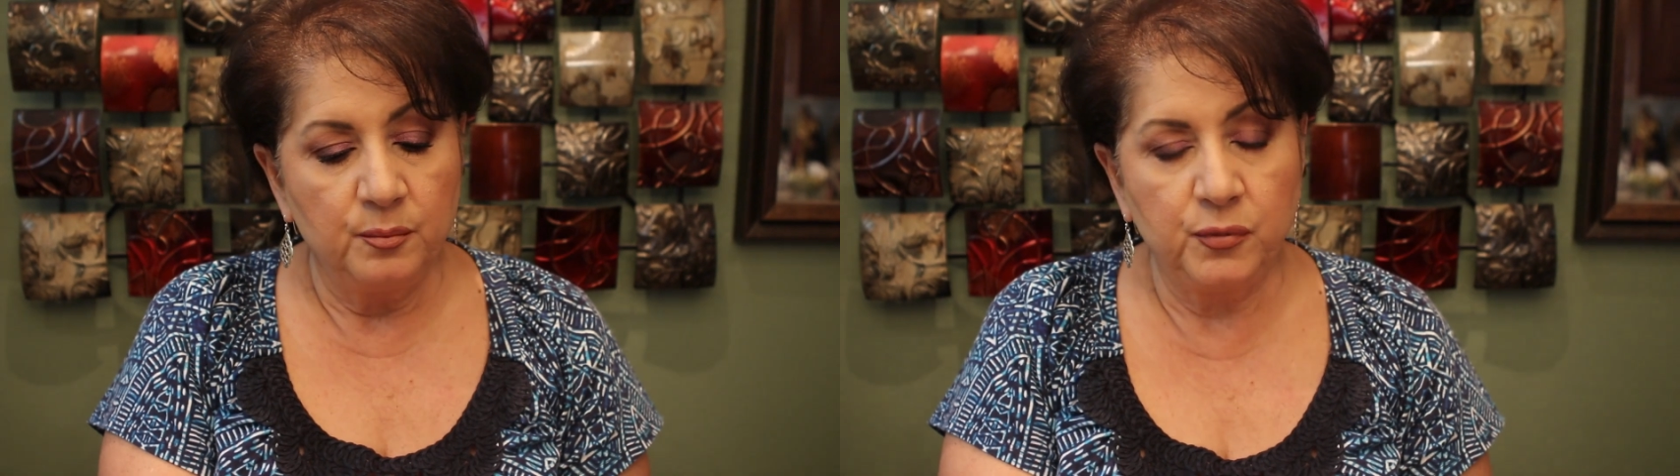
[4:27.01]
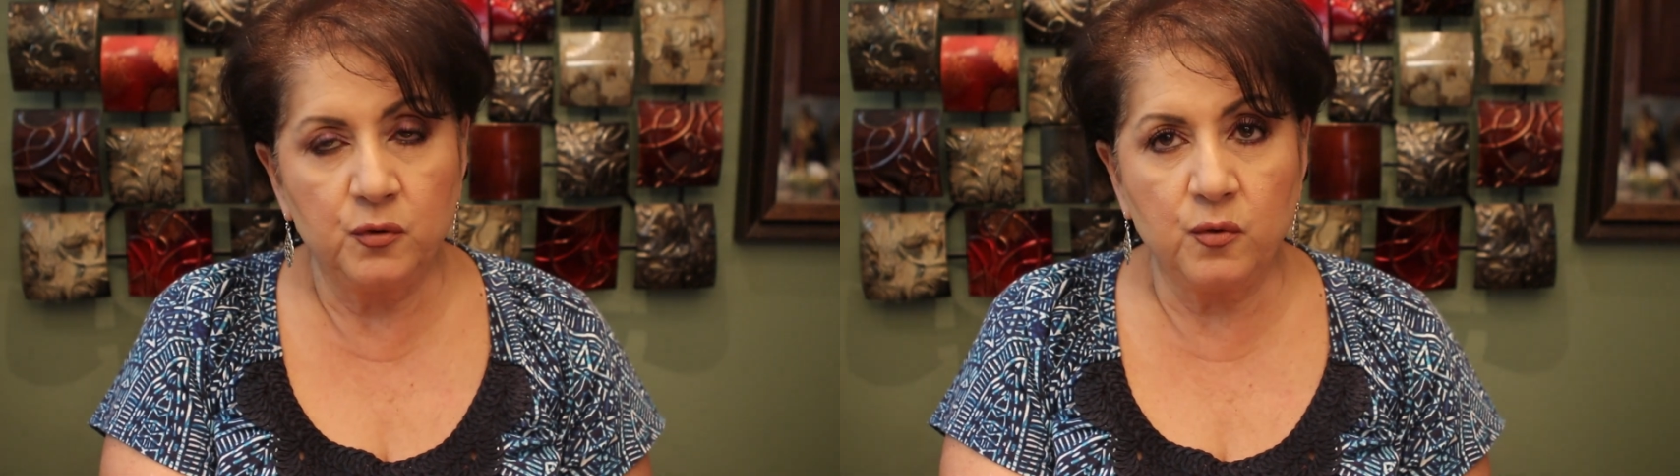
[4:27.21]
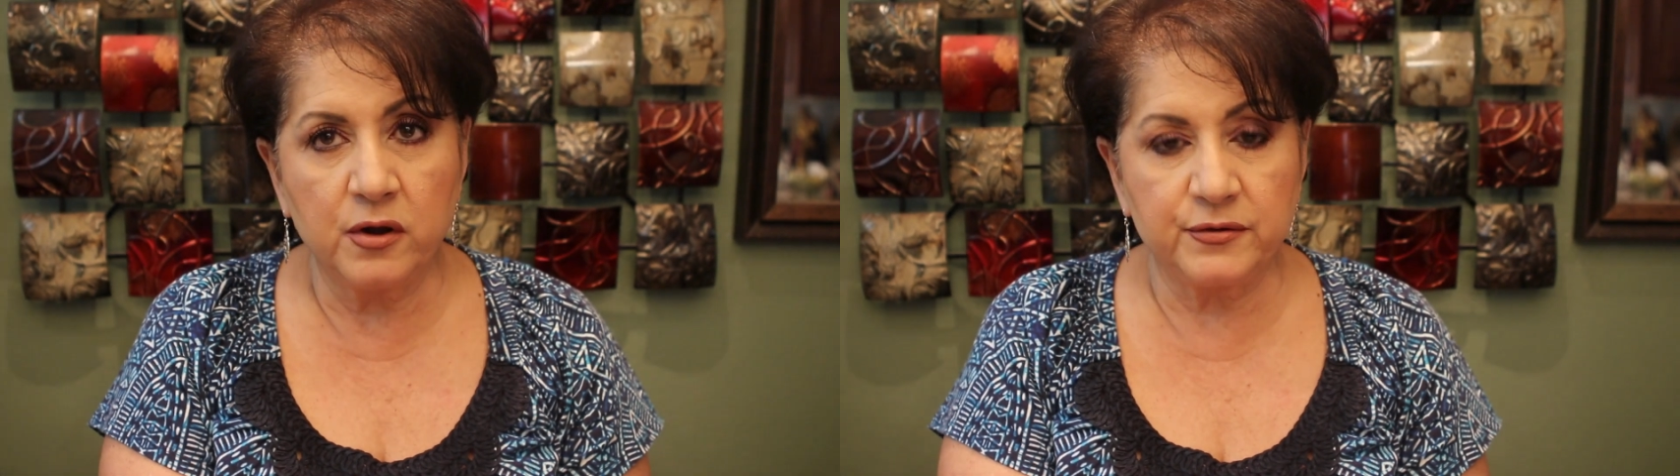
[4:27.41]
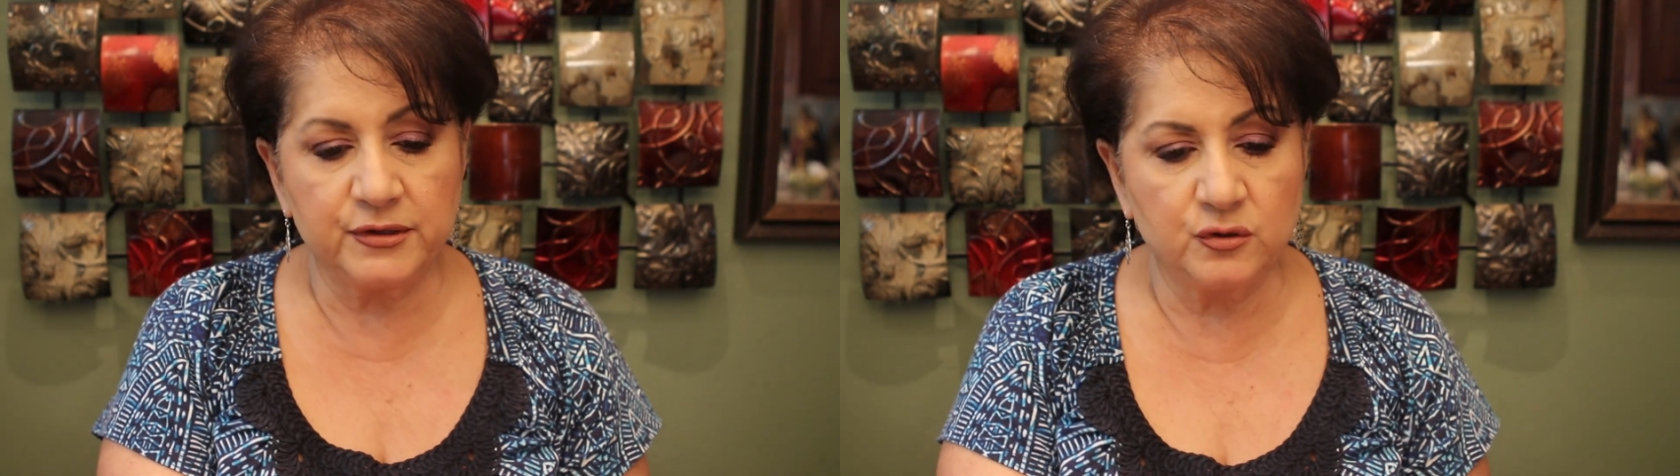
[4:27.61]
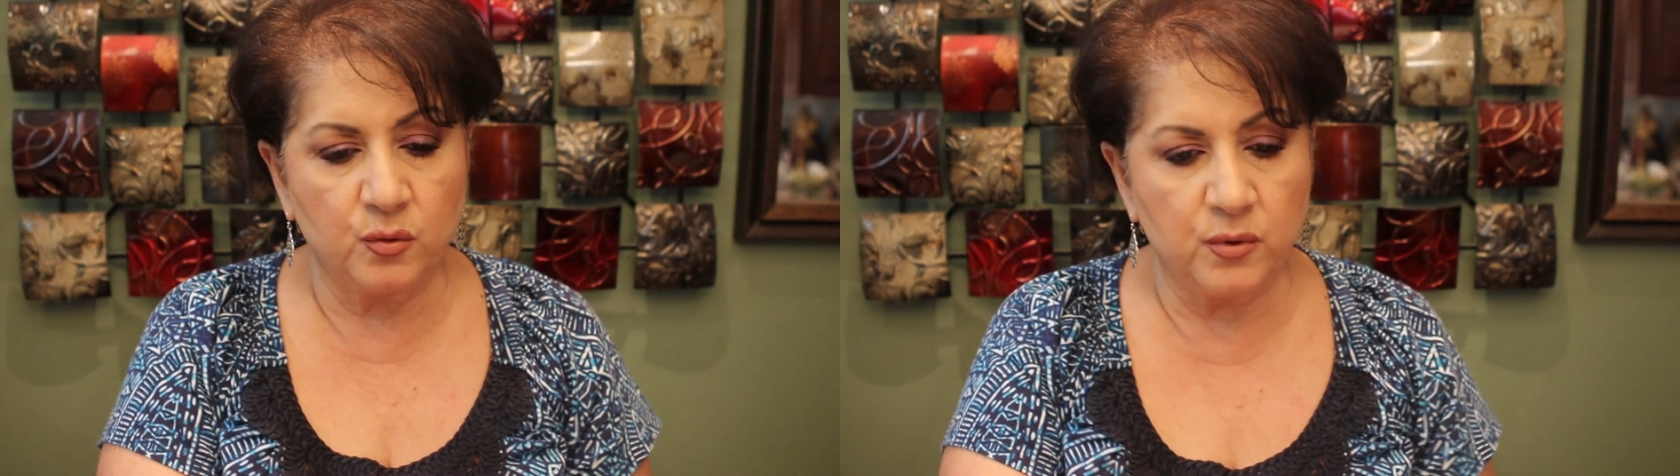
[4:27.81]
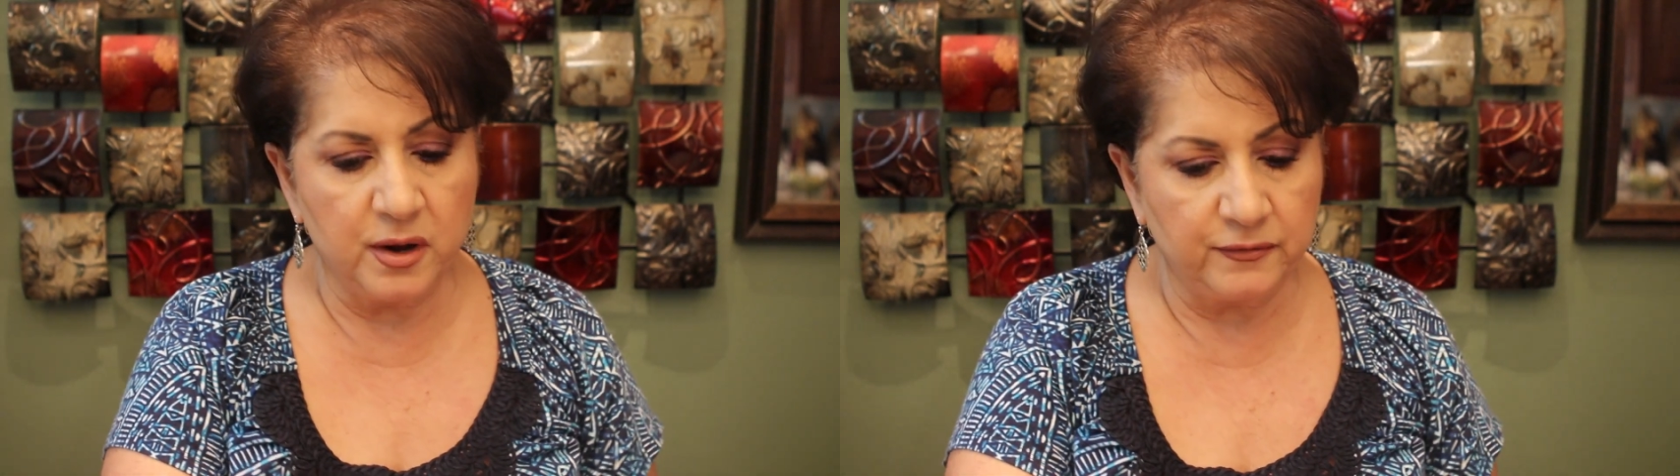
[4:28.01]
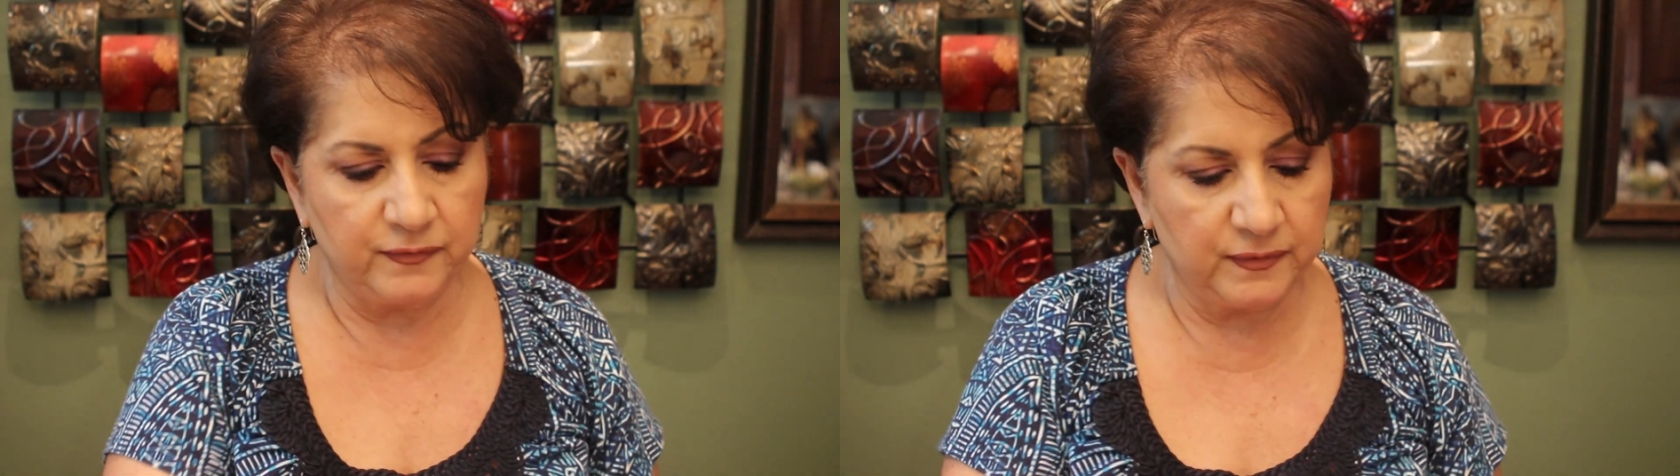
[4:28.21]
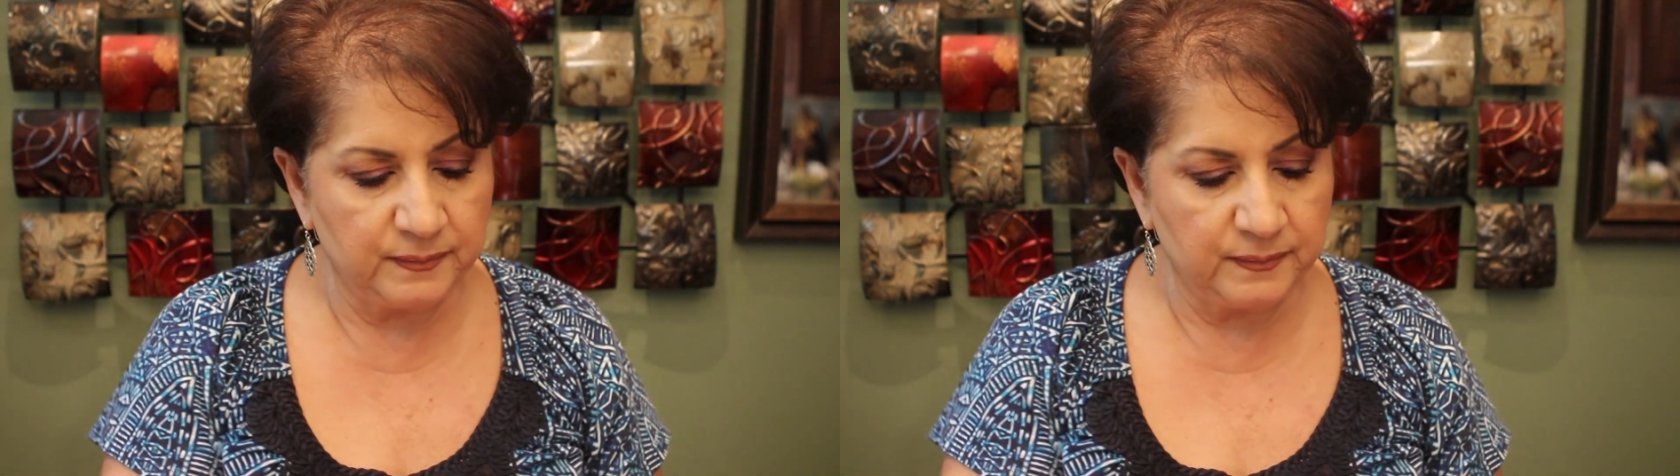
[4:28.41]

pool water is so rough.